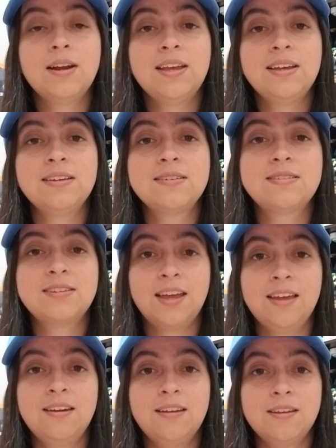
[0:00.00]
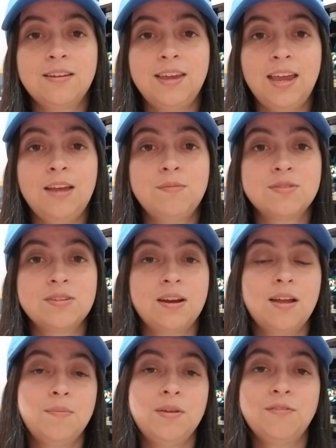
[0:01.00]
There is 10 games that
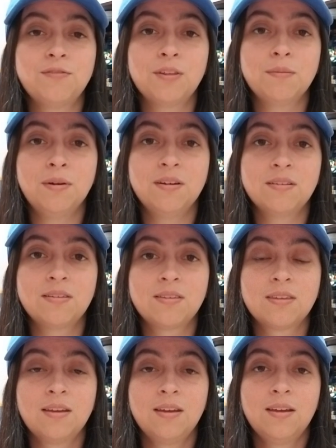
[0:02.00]
I beat for the month.